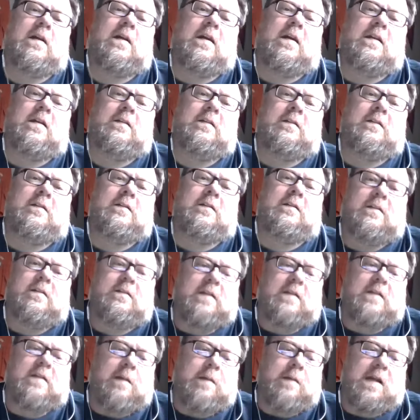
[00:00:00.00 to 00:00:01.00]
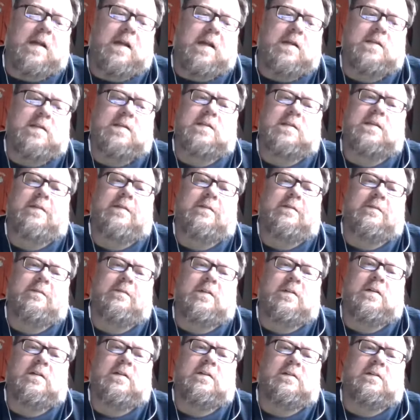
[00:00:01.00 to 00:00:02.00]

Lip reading: and dominate as a 7-foot?